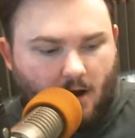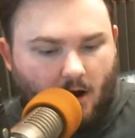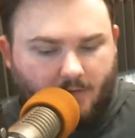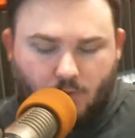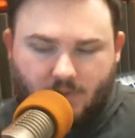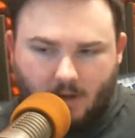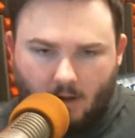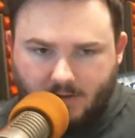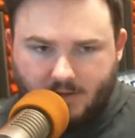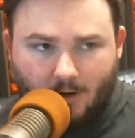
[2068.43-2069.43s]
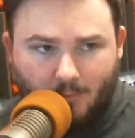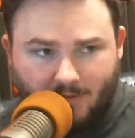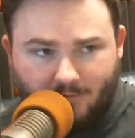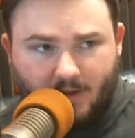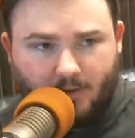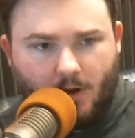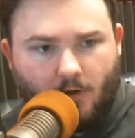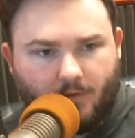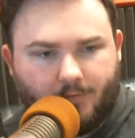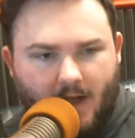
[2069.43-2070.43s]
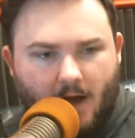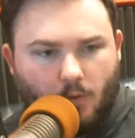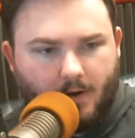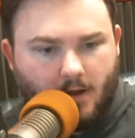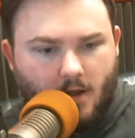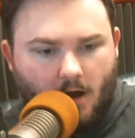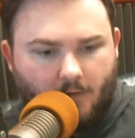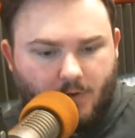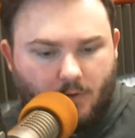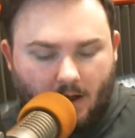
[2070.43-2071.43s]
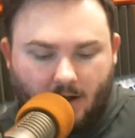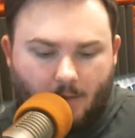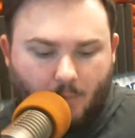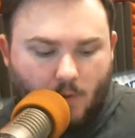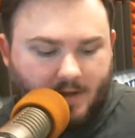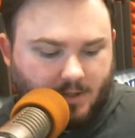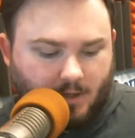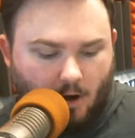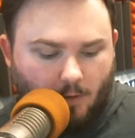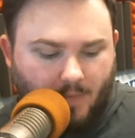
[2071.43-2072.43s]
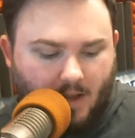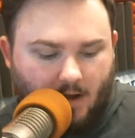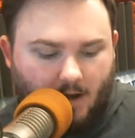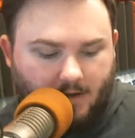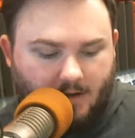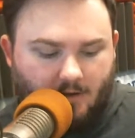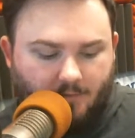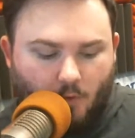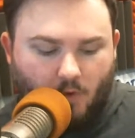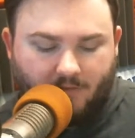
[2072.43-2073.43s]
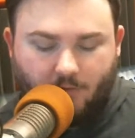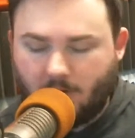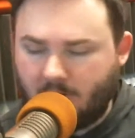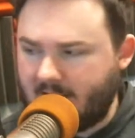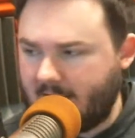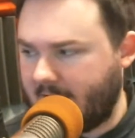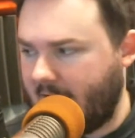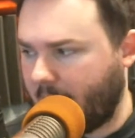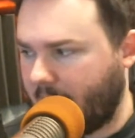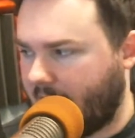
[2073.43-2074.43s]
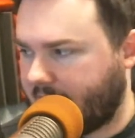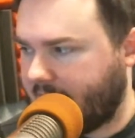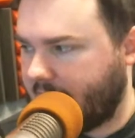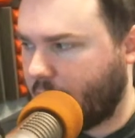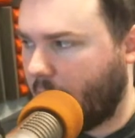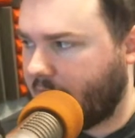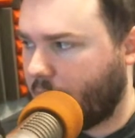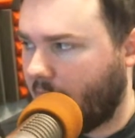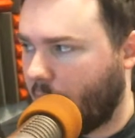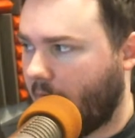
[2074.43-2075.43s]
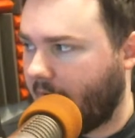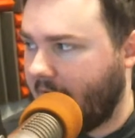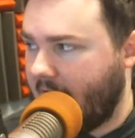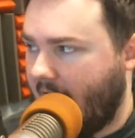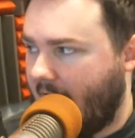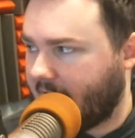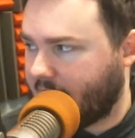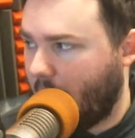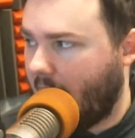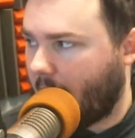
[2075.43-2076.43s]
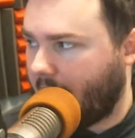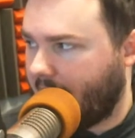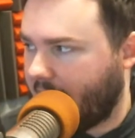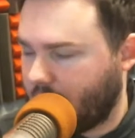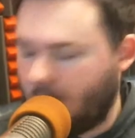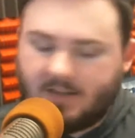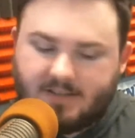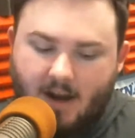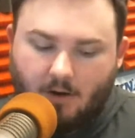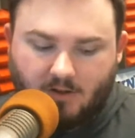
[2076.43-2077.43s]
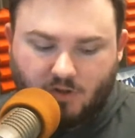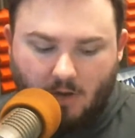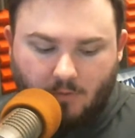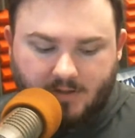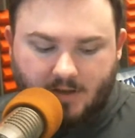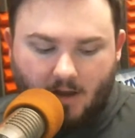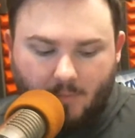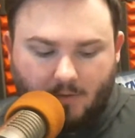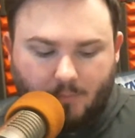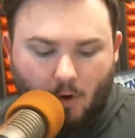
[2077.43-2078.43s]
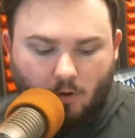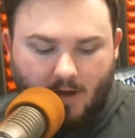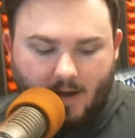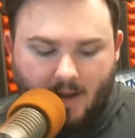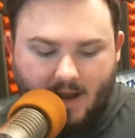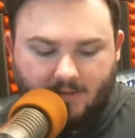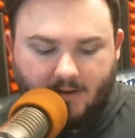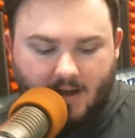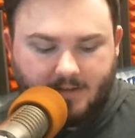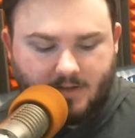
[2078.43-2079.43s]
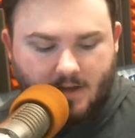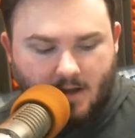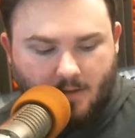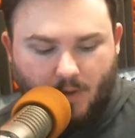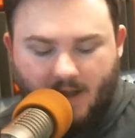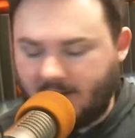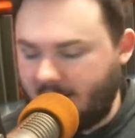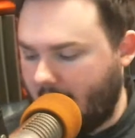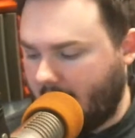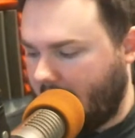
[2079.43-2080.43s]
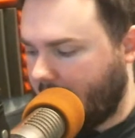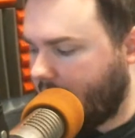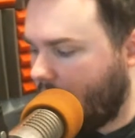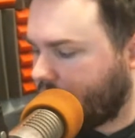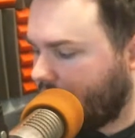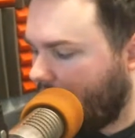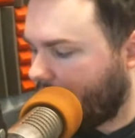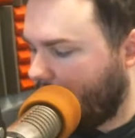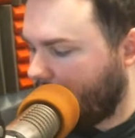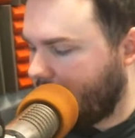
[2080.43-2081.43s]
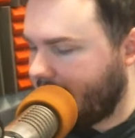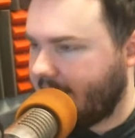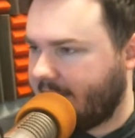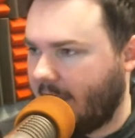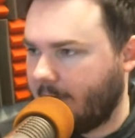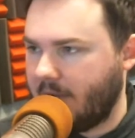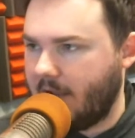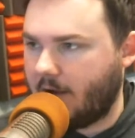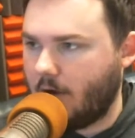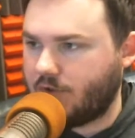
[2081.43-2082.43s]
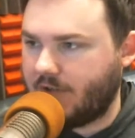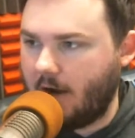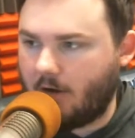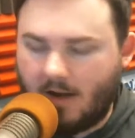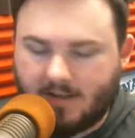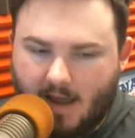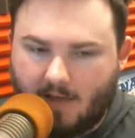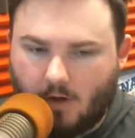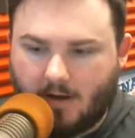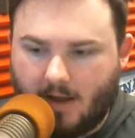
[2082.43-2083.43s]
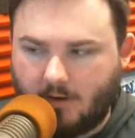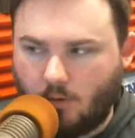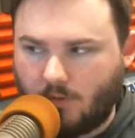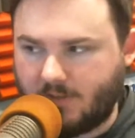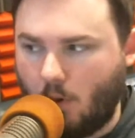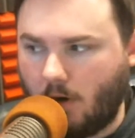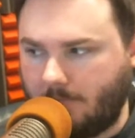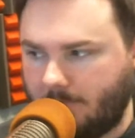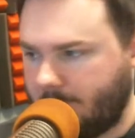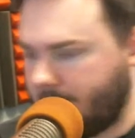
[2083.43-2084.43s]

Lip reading: off to a solid start with a victory over Valwood a couple weeks ago here for the Frederica Academy Knights in 2021 as well. But joining us now to chat with us about the program and the Knights, Brandon Derrick, head coach of Frederica Academy. Coach Derrick, great to have you on. How you doing this morning?